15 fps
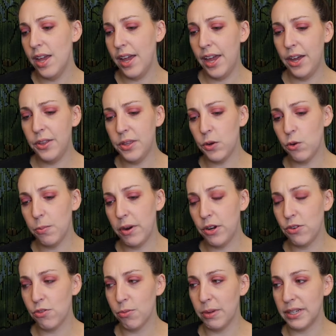healthy
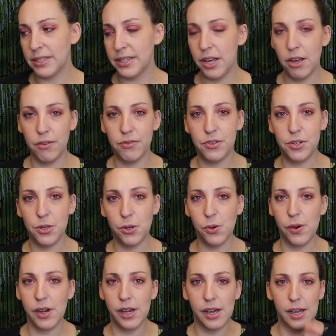reminder for myself
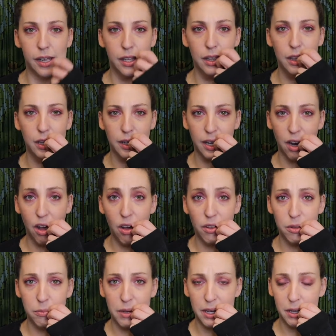to look at
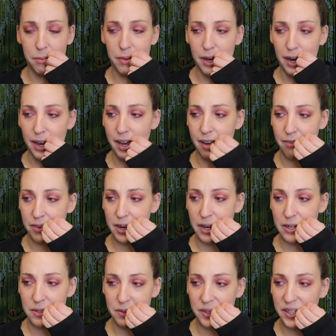all the makeup that I have and
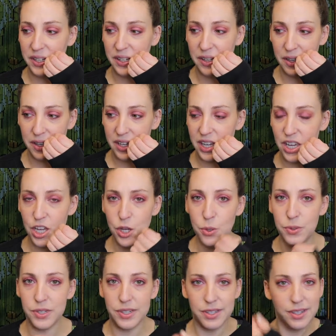actually
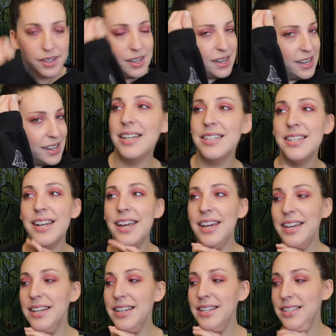use it. Today
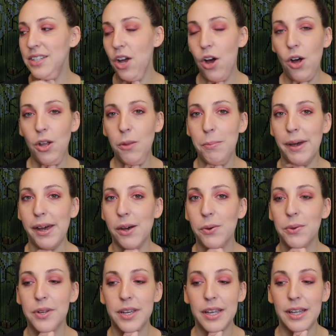is all
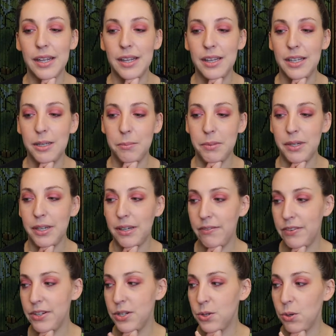about lip
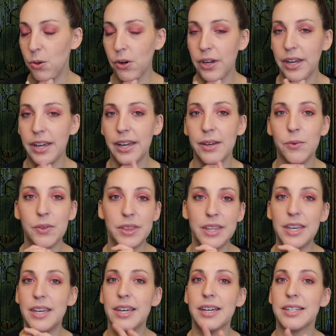inventory with
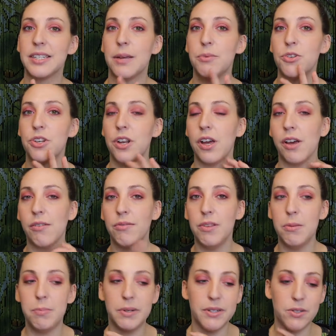the exception of
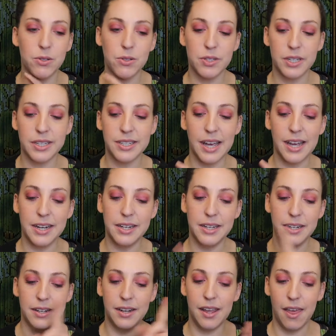lip pencils because I
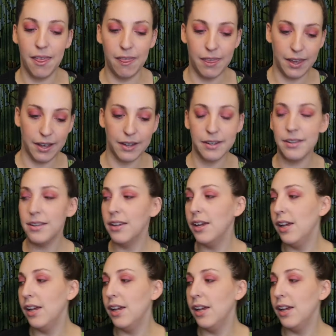did that.